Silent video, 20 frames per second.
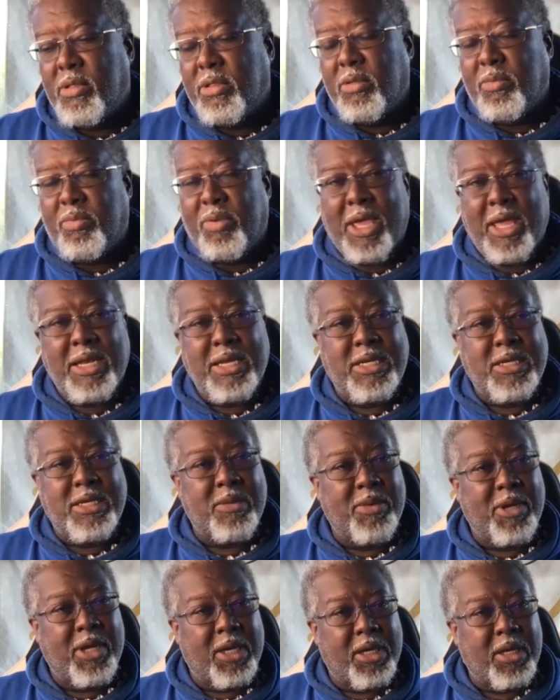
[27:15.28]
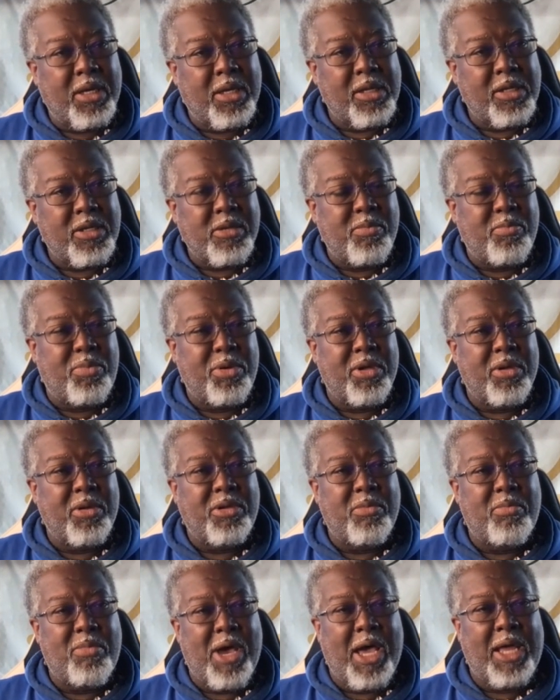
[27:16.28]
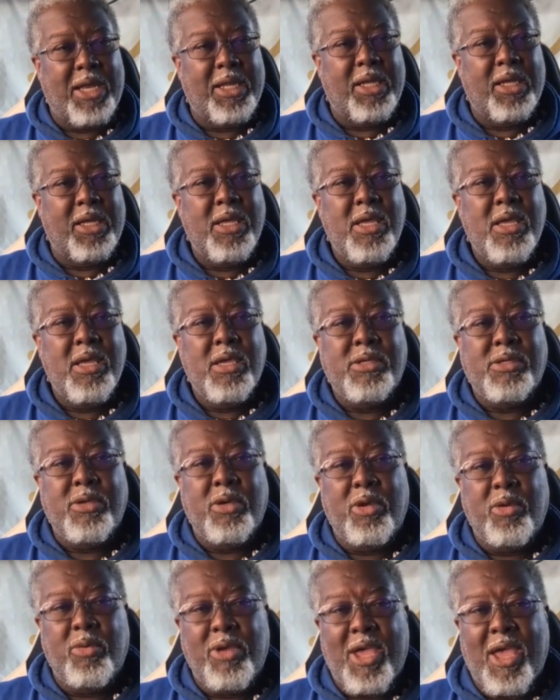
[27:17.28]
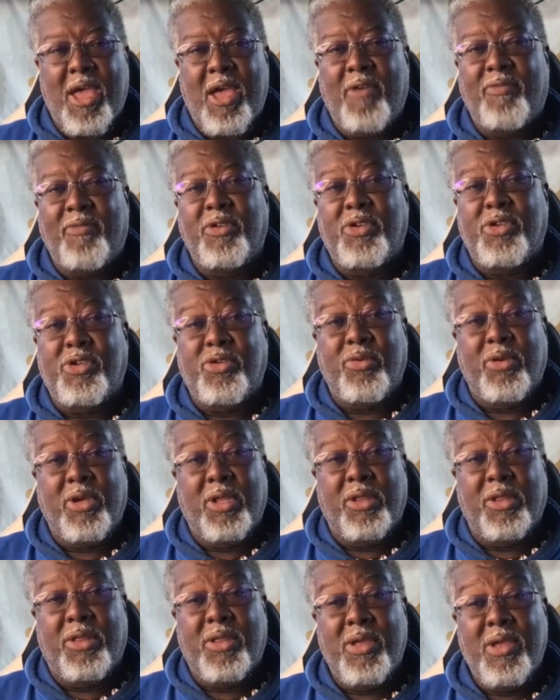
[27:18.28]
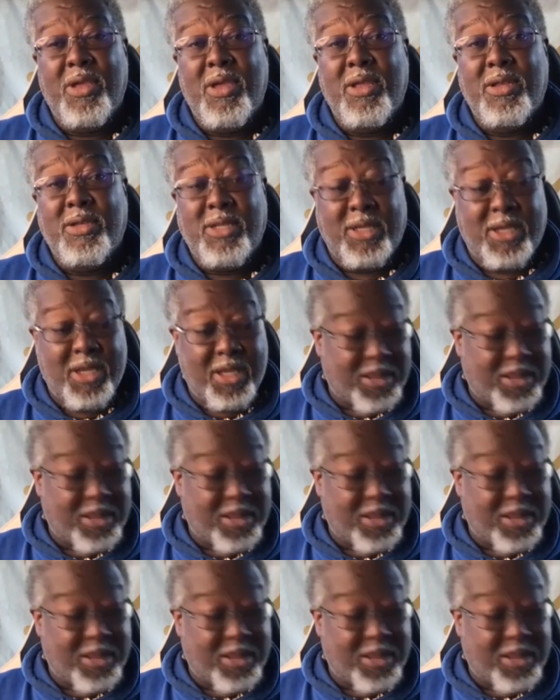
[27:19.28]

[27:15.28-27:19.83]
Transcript: the pandemic to build the body so that we have the strength to